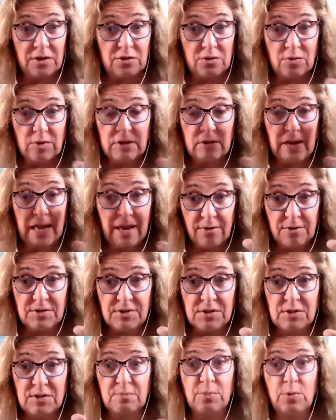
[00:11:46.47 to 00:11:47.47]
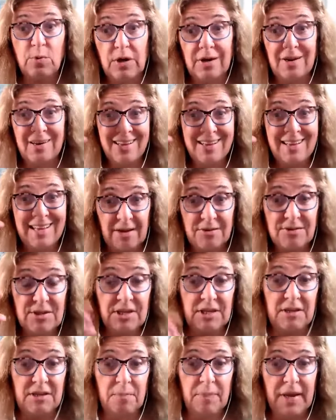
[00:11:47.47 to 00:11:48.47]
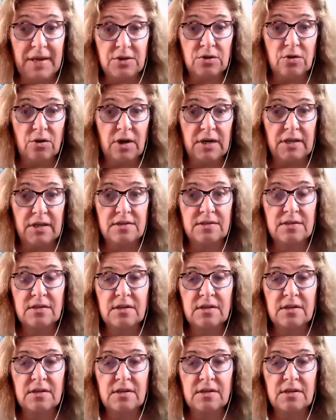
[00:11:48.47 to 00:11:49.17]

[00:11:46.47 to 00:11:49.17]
How is this important? How's it going to impact your audience?